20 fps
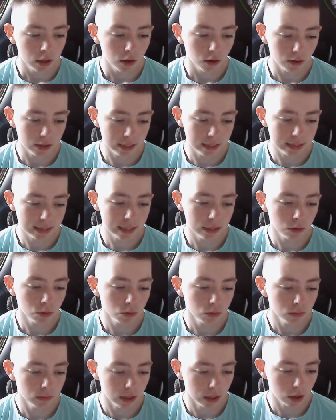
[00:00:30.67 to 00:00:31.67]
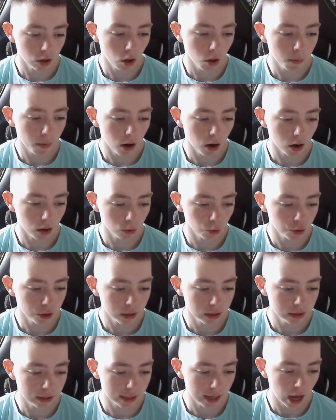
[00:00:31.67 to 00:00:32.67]
the club are
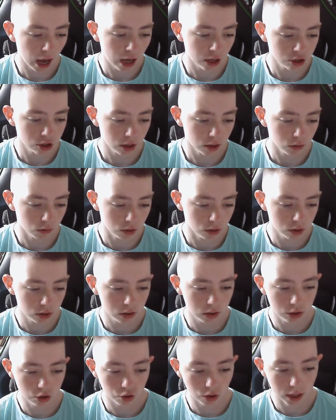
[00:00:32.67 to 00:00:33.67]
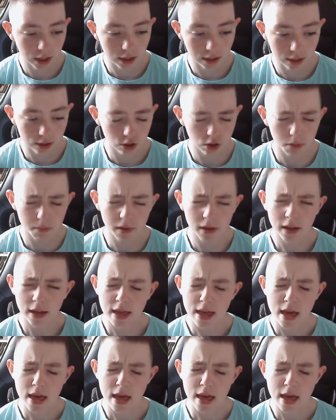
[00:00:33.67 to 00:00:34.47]
looking to cash in on the striker this summer.